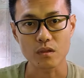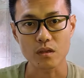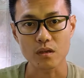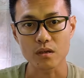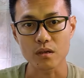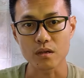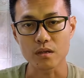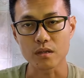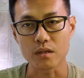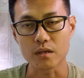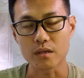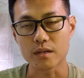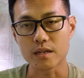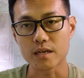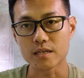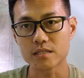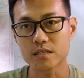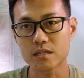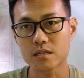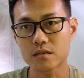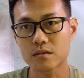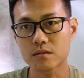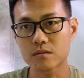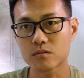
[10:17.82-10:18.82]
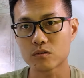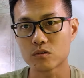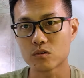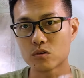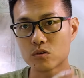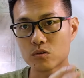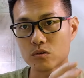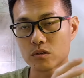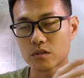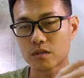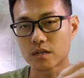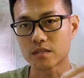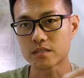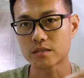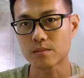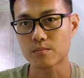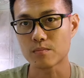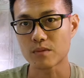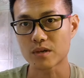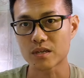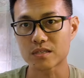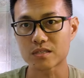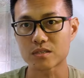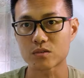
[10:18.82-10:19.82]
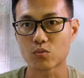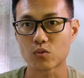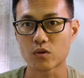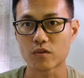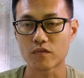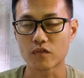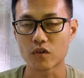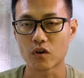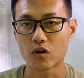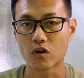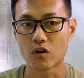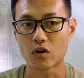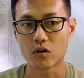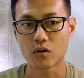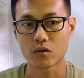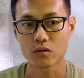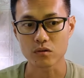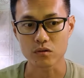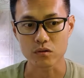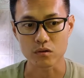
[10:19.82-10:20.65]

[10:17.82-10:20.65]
it doesn't, you know, it doesn't mix with your